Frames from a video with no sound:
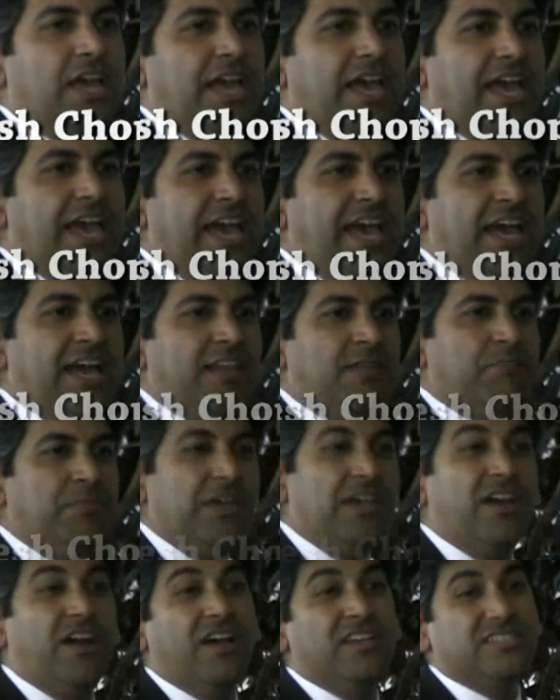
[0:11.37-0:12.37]
And
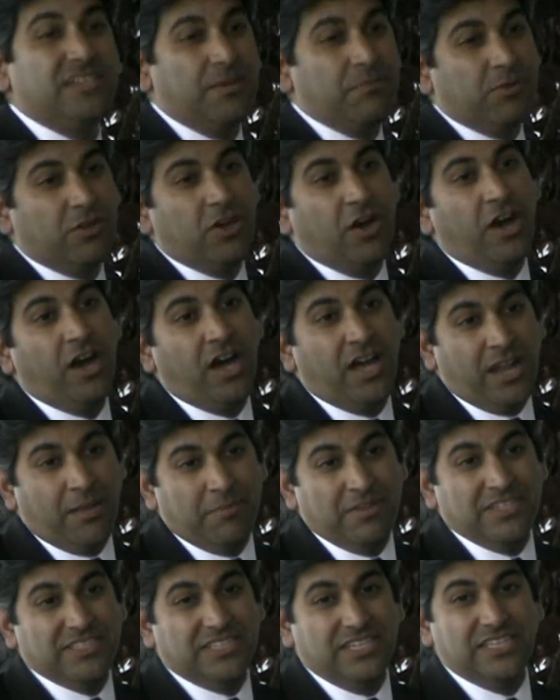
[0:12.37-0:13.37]
because I'm gone, I'm
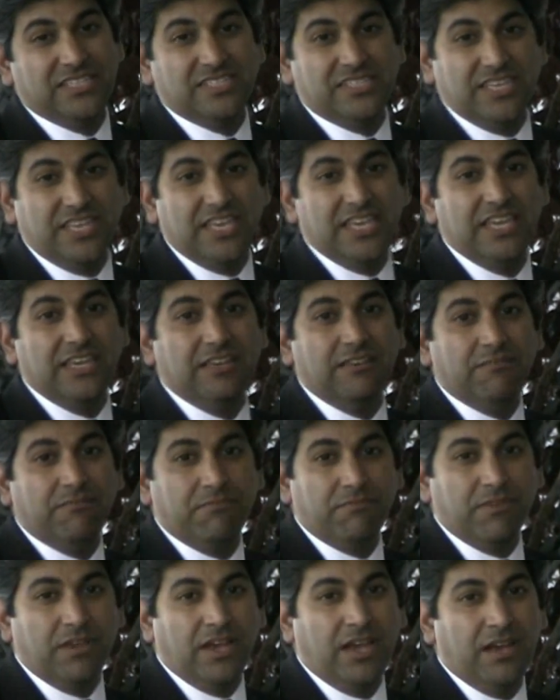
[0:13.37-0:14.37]
in D.C.
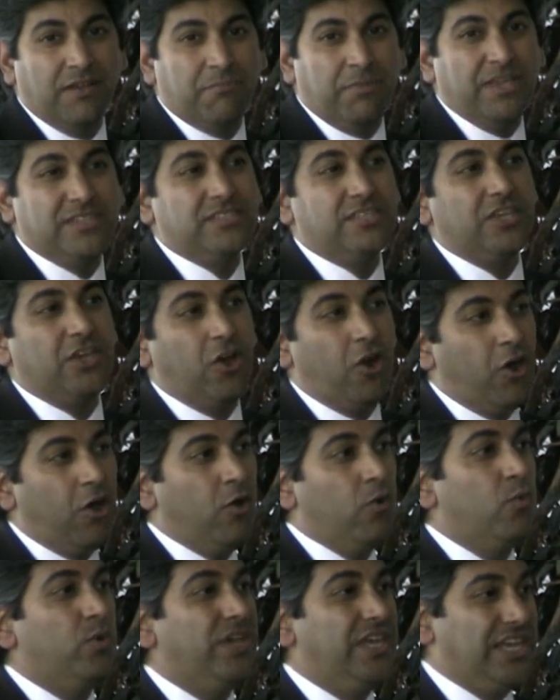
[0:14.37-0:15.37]
Basically
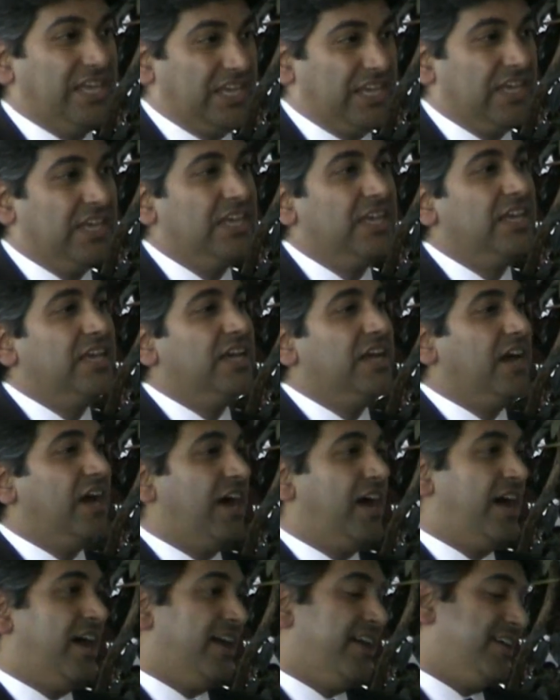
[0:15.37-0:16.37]
all week,
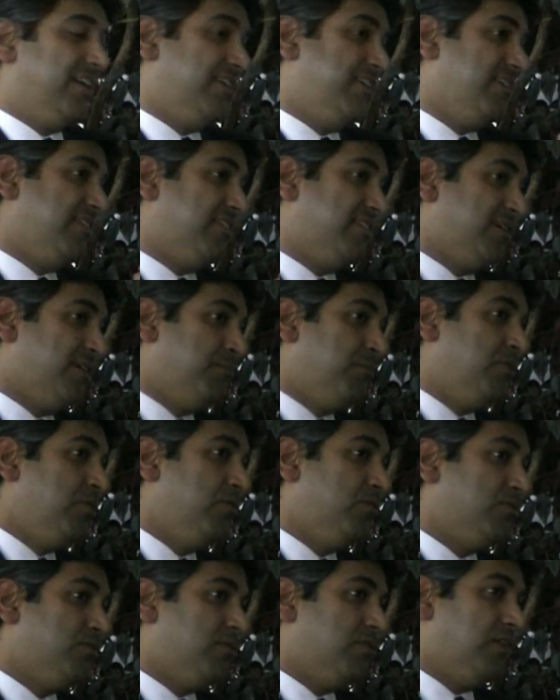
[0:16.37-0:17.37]
I
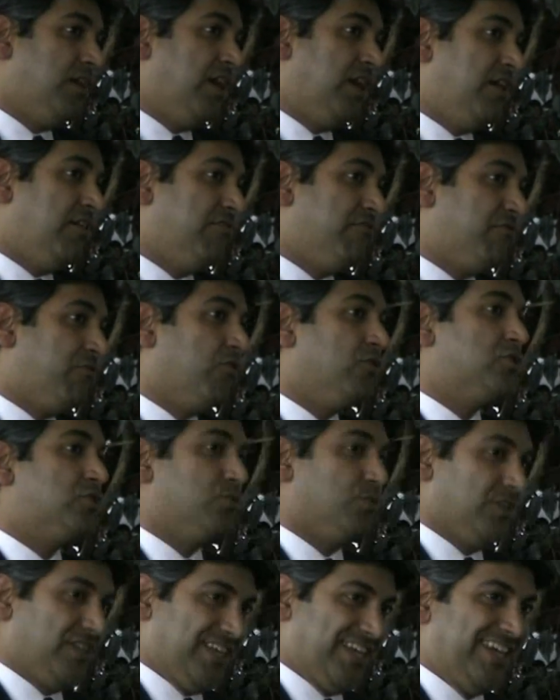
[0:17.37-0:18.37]
commute
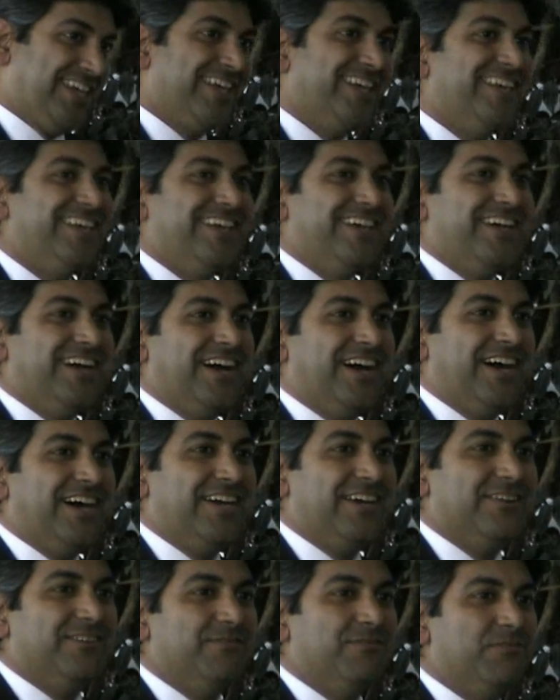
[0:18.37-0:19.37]
virtually,
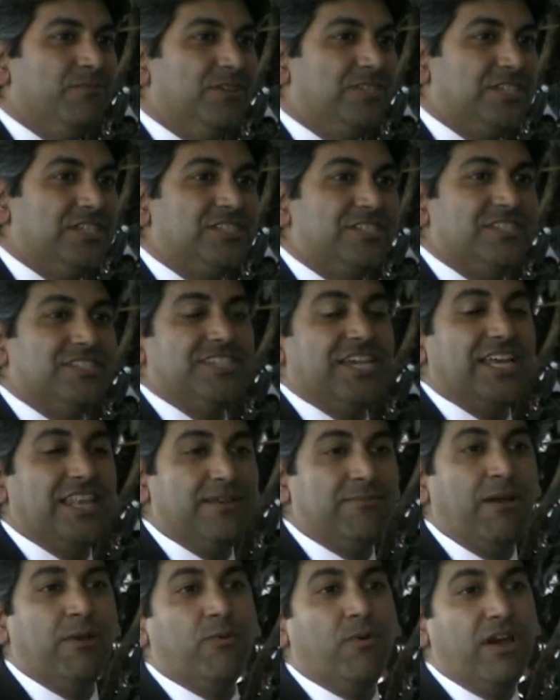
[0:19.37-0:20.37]
which is to say
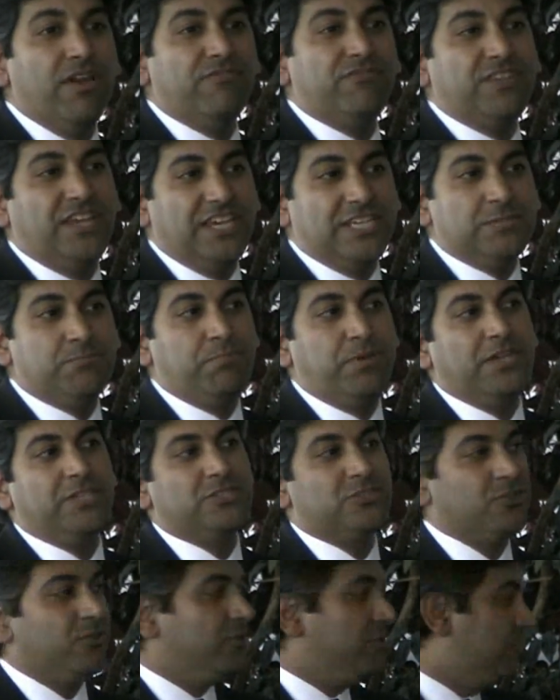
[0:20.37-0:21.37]
that my wife takes
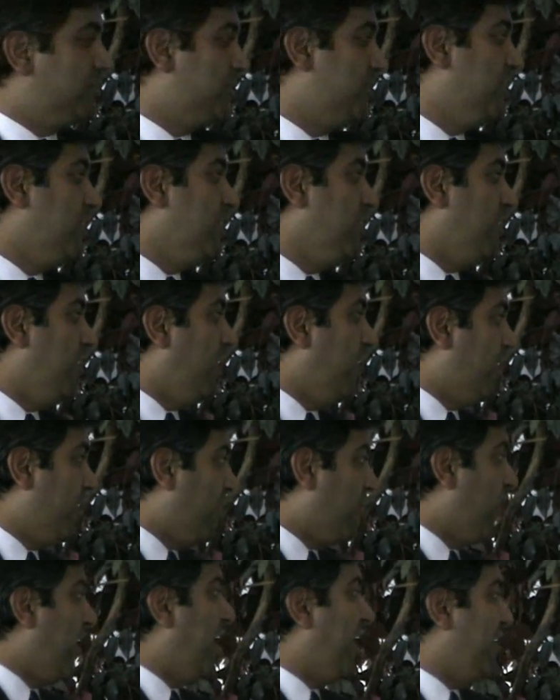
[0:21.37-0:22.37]
pictures on
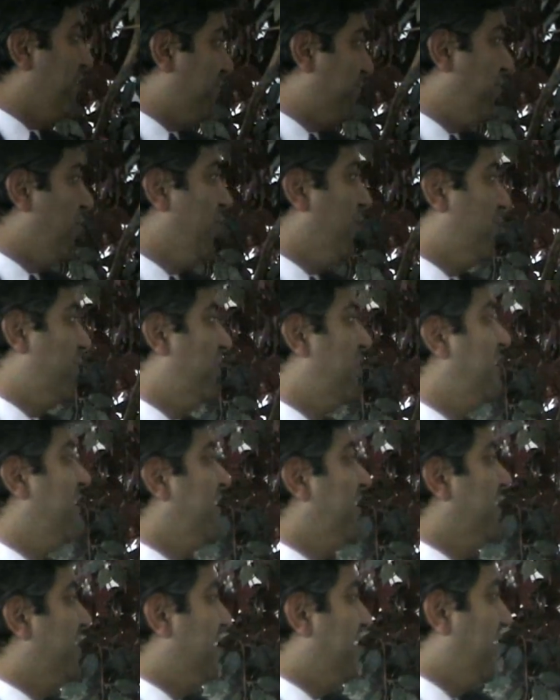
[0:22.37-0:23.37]
our iPhone
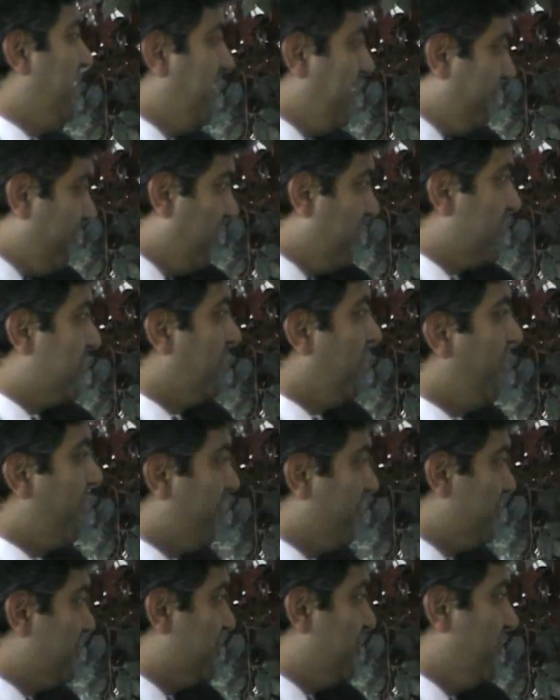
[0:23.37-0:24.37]
of our
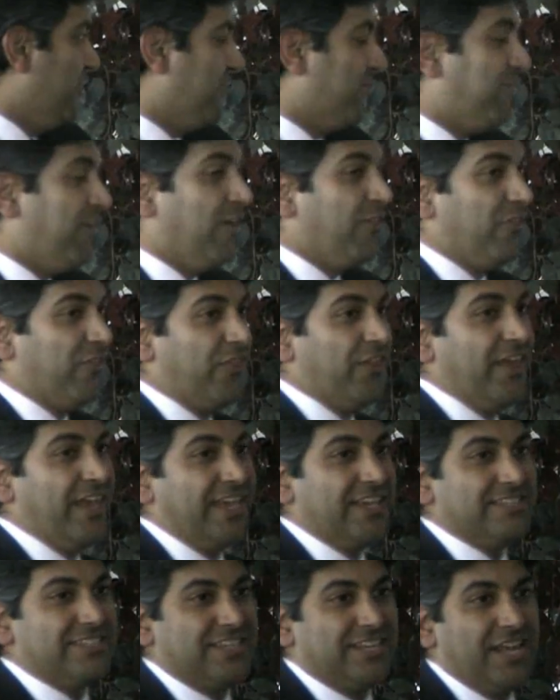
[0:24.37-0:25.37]
daughters doing fun
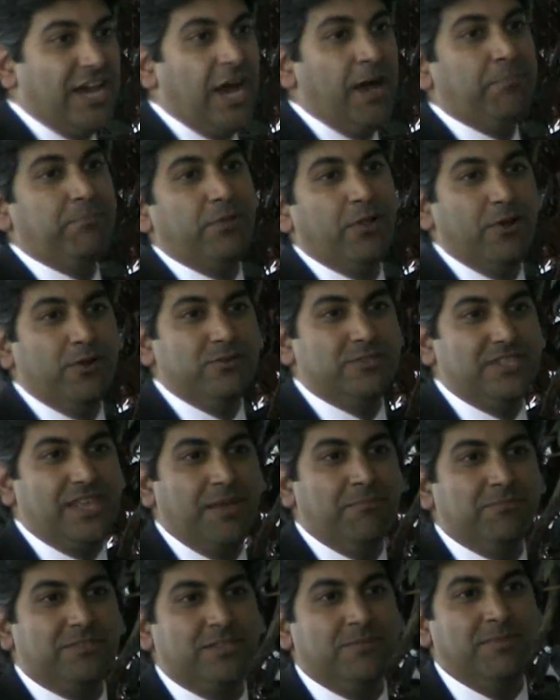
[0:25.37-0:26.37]
things and uploads
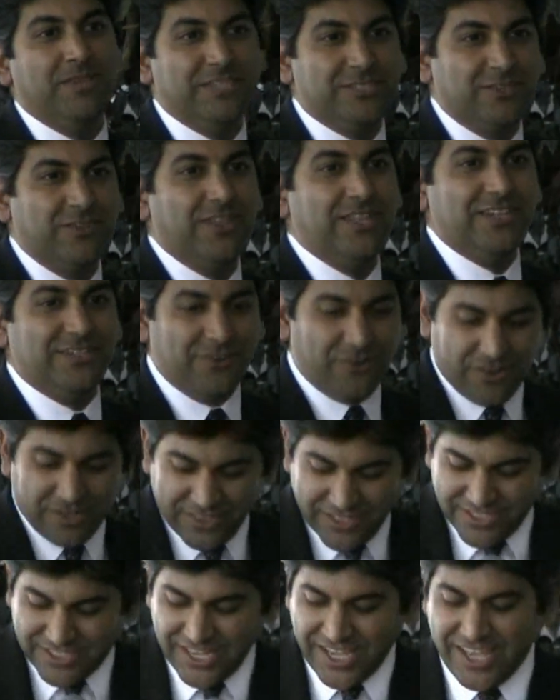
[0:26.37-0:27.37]
them to me so that during
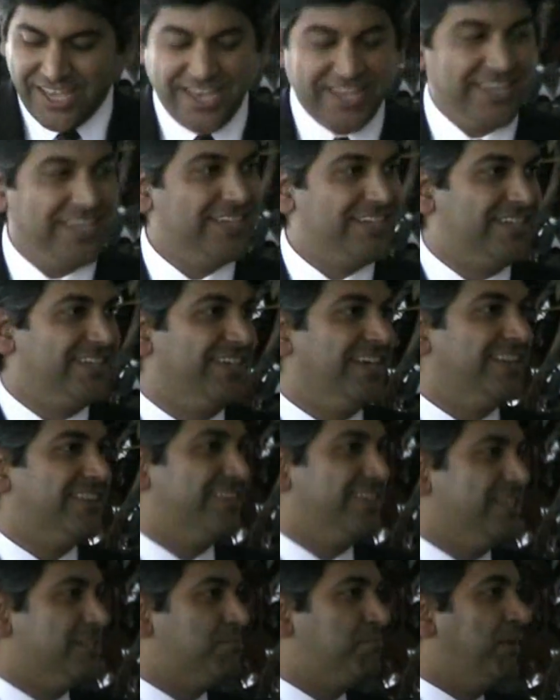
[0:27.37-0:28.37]
the day I get to get
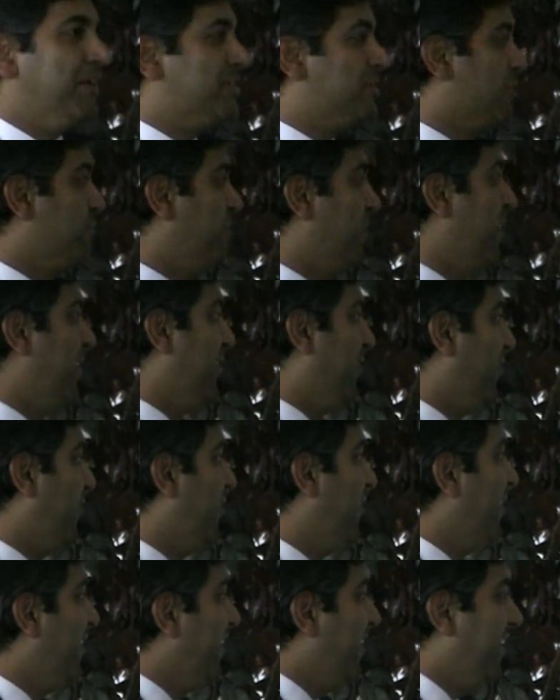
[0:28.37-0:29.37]
these picture mail.
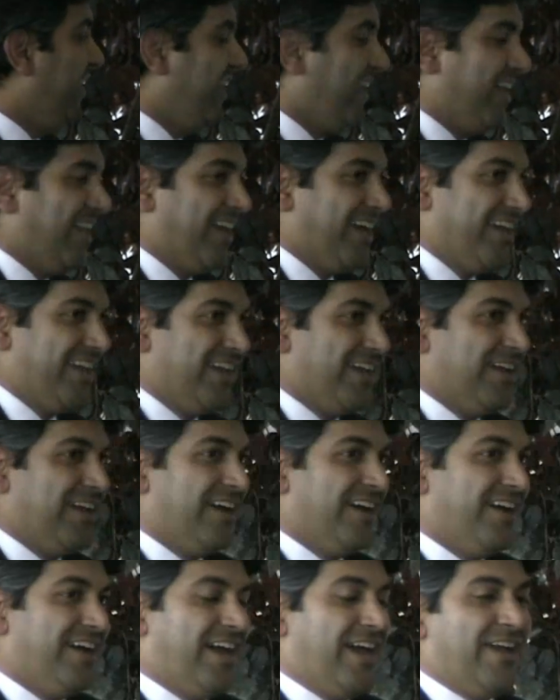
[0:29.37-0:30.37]
And
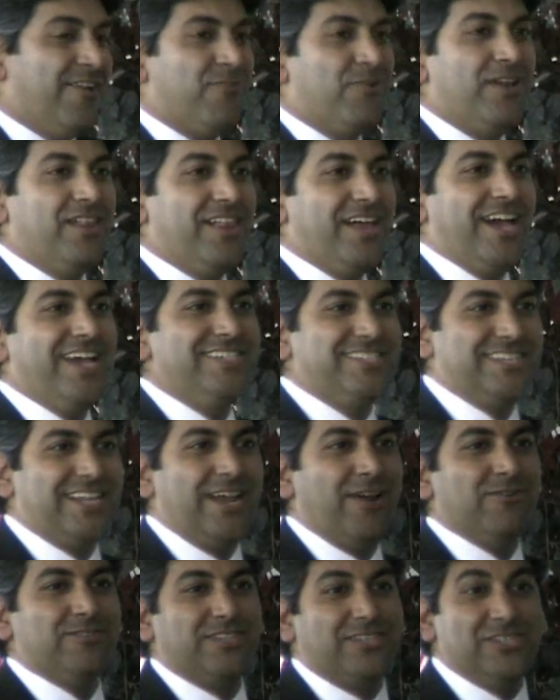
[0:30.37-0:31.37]
I realized that
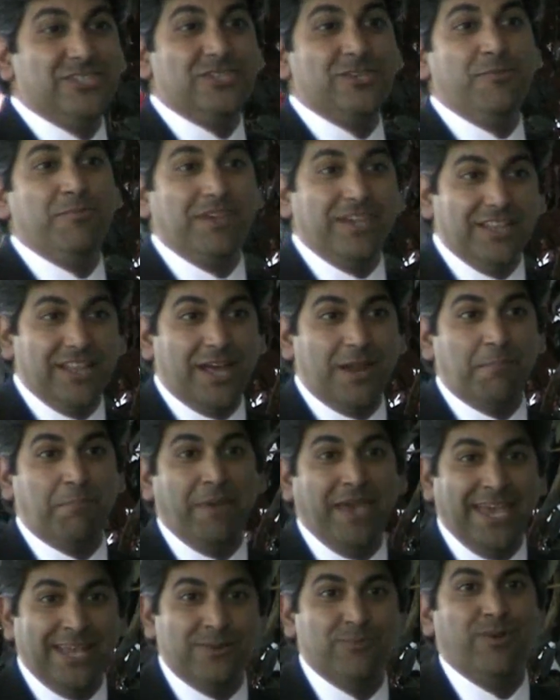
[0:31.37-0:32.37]
I was consuming a lot of
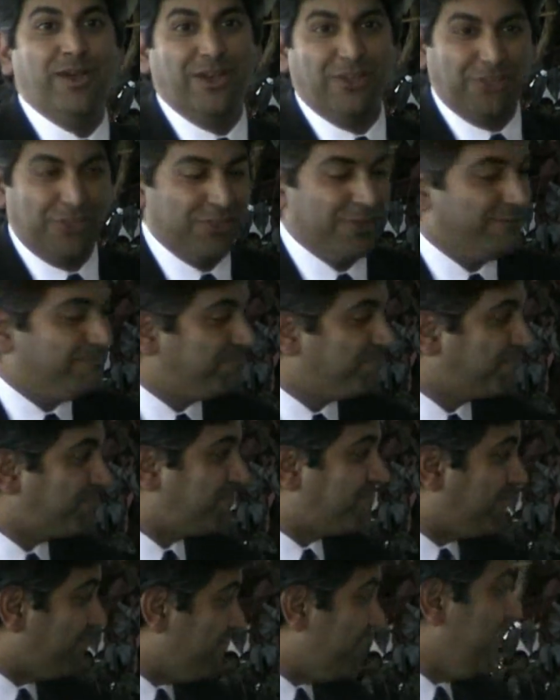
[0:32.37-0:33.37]
bandwidth
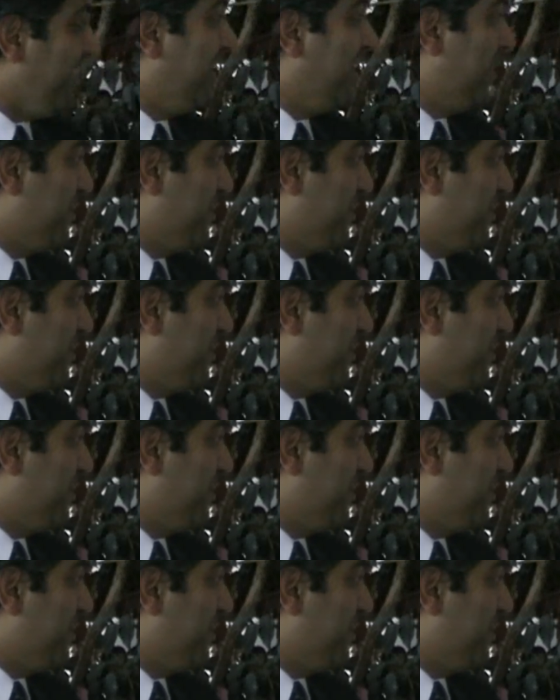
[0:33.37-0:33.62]
in